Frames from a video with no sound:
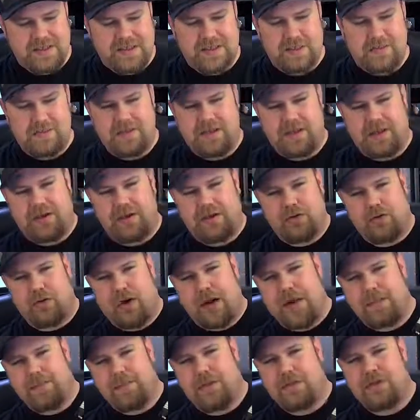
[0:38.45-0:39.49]
some of the
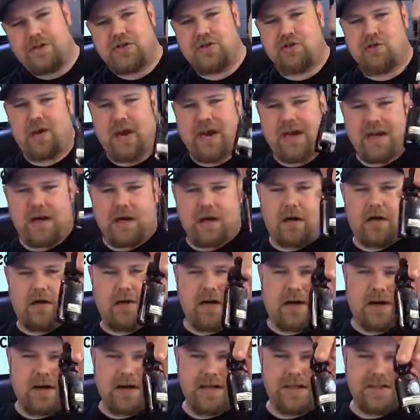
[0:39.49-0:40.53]
grape drank on
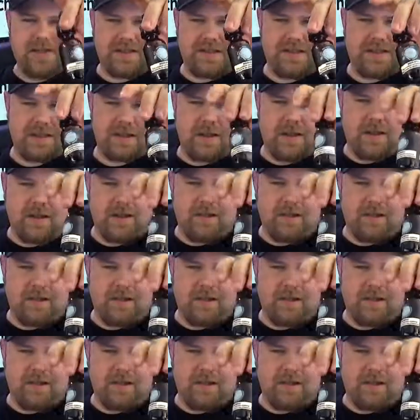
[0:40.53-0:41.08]
ice,